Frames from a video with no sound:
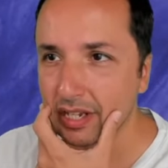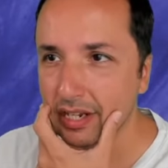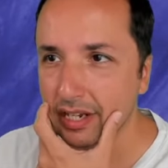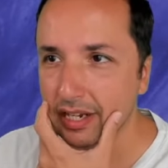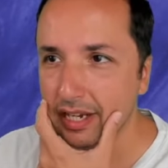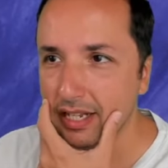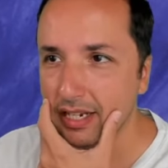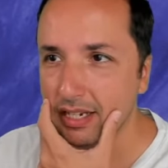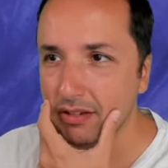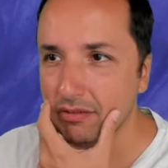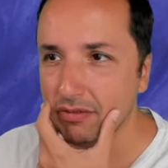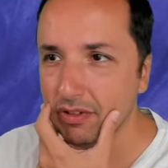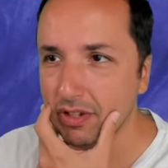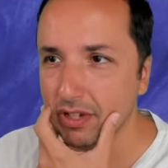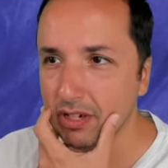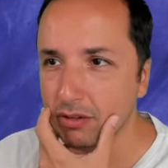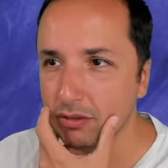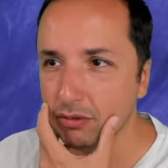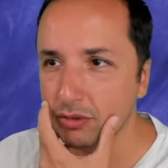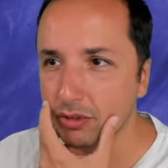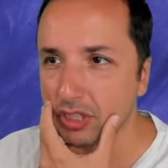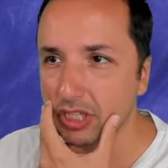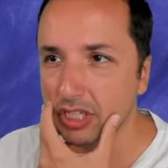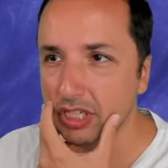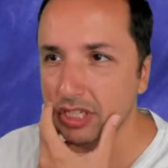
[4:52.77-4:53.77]
And if he
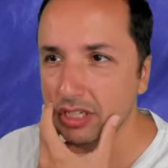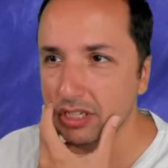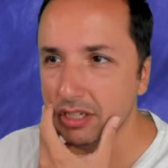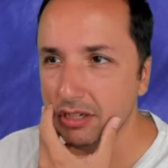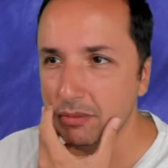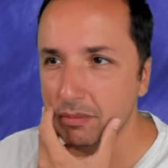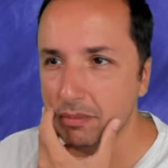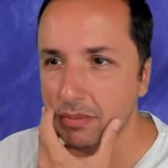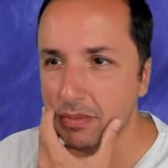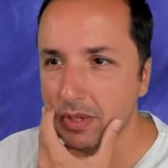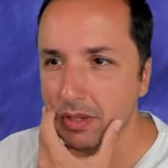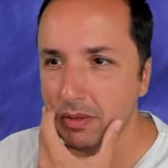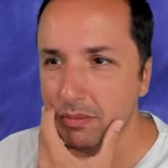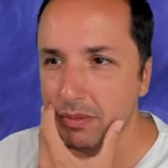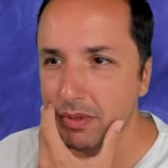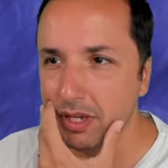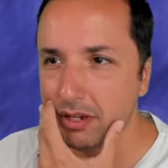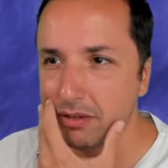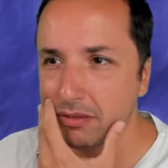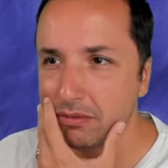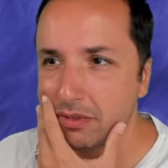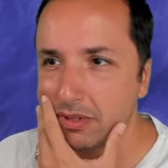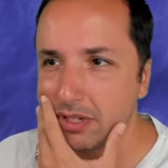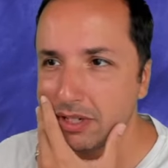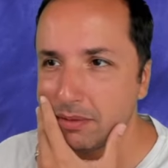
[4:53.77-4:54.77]
goes here, maybe I
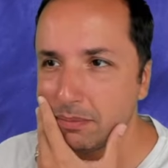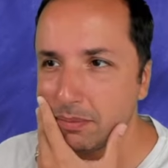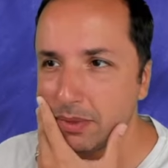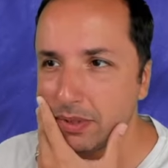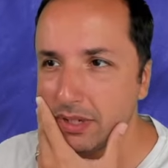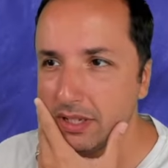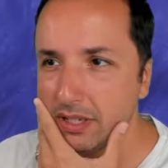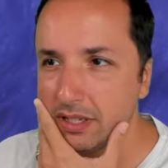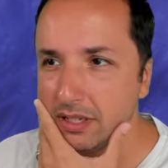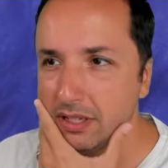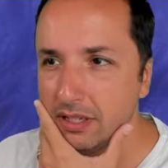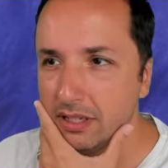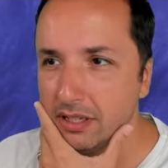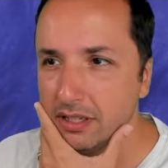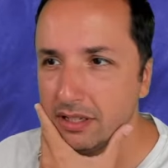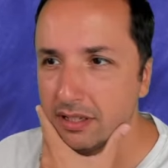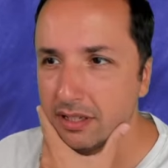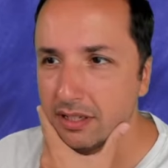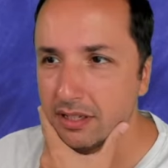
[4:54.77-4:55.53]
want to play...